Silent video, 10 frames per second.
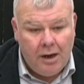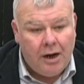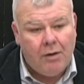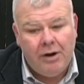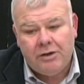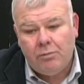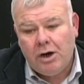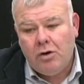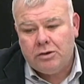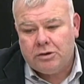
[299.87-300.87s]
Now, either we're
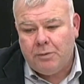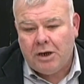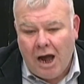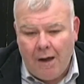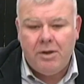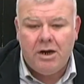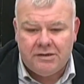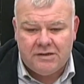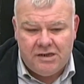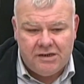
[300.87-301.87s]
going to be
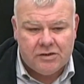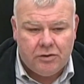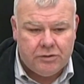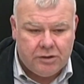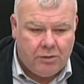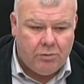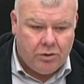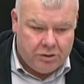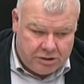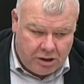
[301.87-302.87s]
communists in this country that we're going
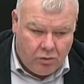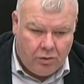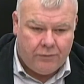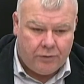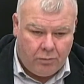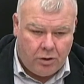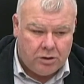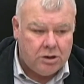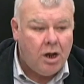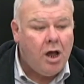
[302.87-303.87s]
to take over the world,